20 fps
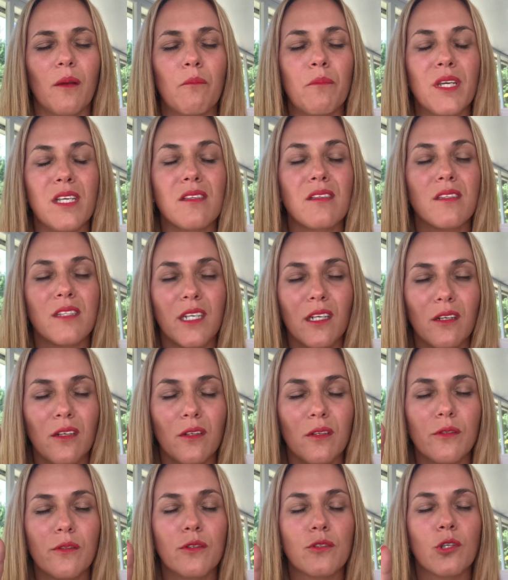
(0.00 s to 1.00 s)
be
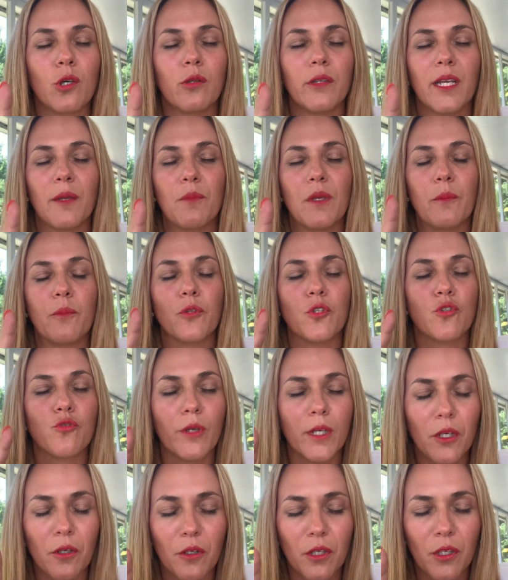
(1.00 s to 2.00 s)
still, don't let people
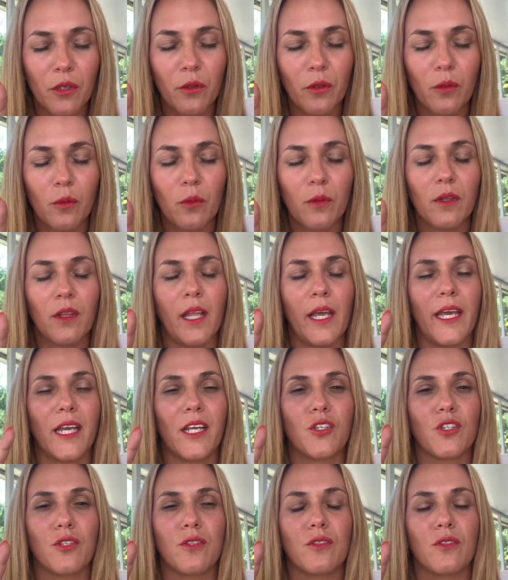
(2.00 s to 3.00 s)
trigger you,
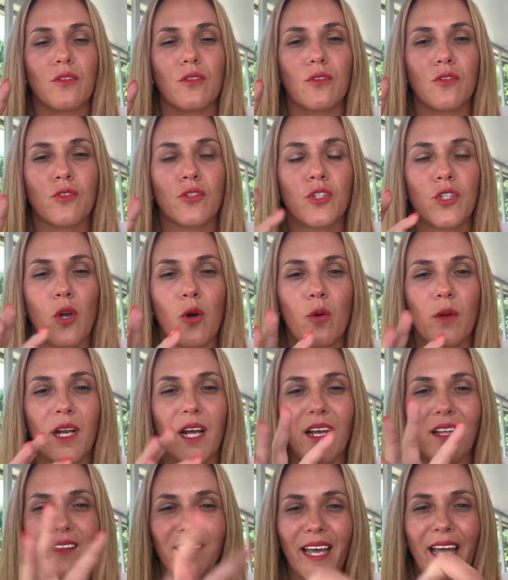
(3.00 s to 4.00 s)
like just don't
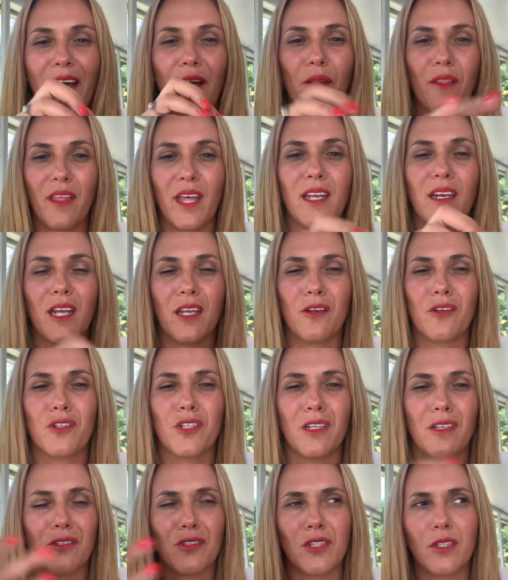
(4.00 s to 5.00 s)
allow that
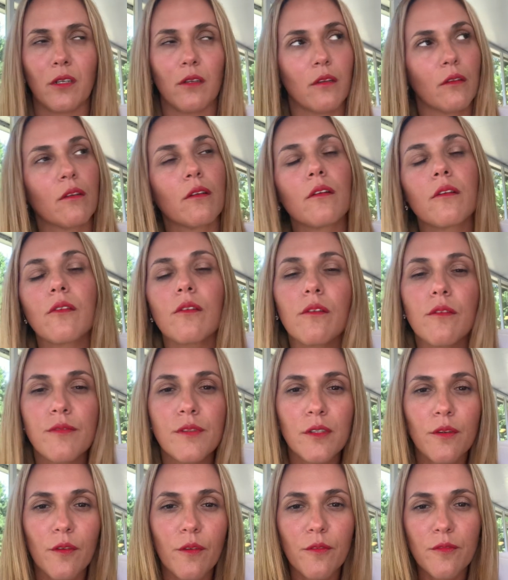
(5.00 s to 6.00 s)
energy. Because if
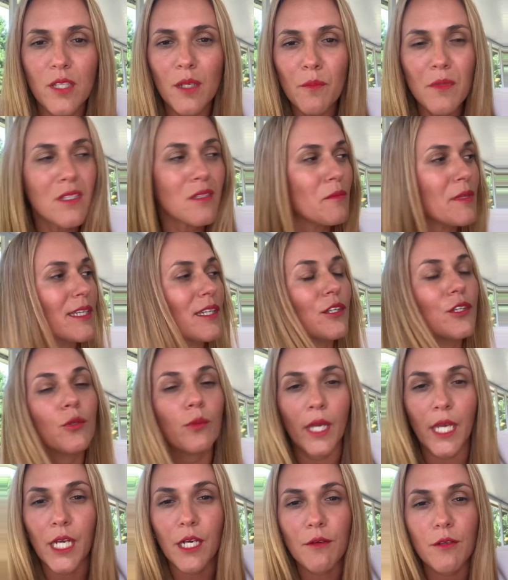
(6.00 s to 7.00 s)
somebody's making you
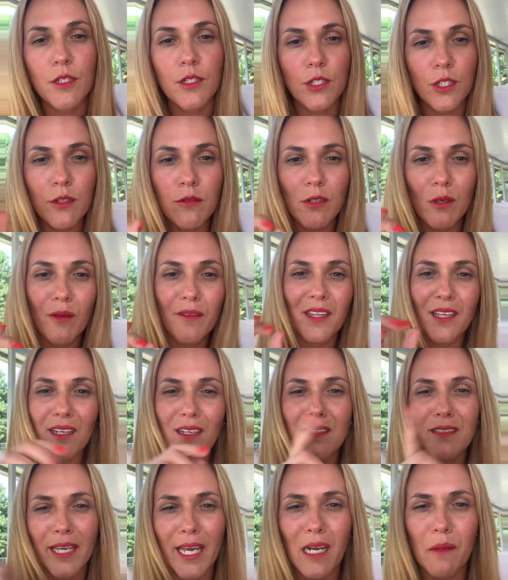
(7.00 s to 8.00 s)
angry, do you know at that
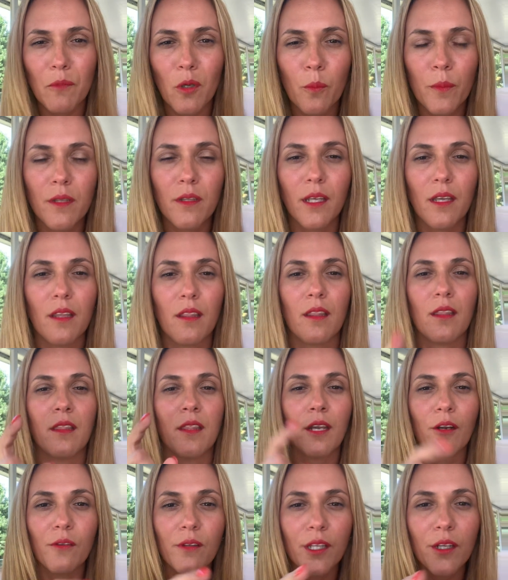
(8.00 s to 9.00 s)
exact moment, like
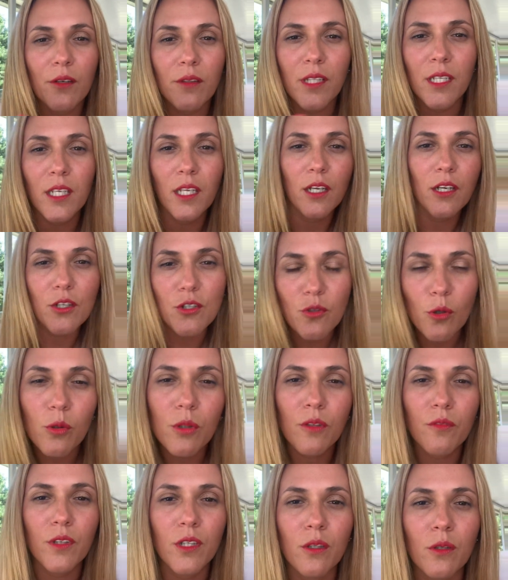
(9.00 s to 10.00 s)
they're literally in
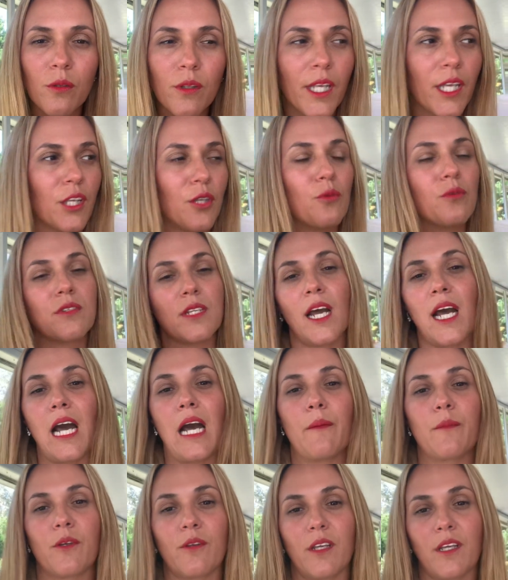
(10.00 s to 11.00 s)
control of you? Like you
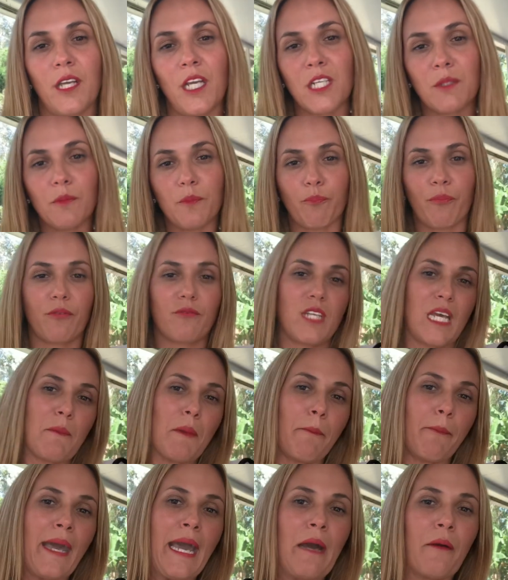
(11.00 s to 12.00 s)
stop, you're like, here, take
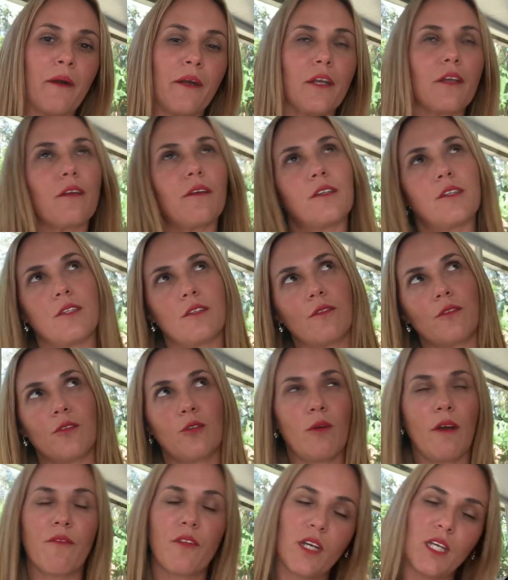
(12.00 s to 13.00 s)
my power,
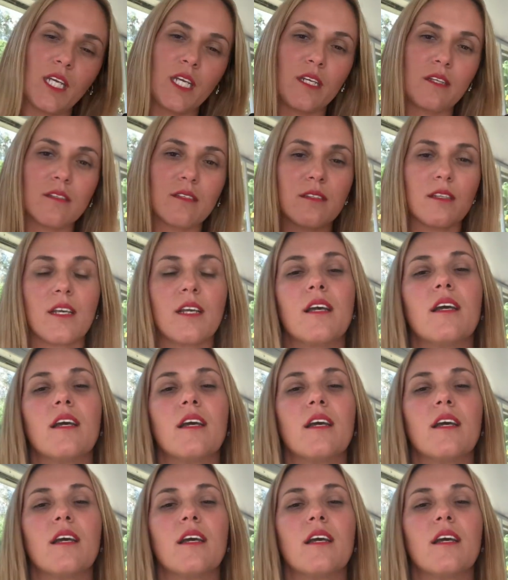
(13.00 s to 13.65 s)
you have the keys.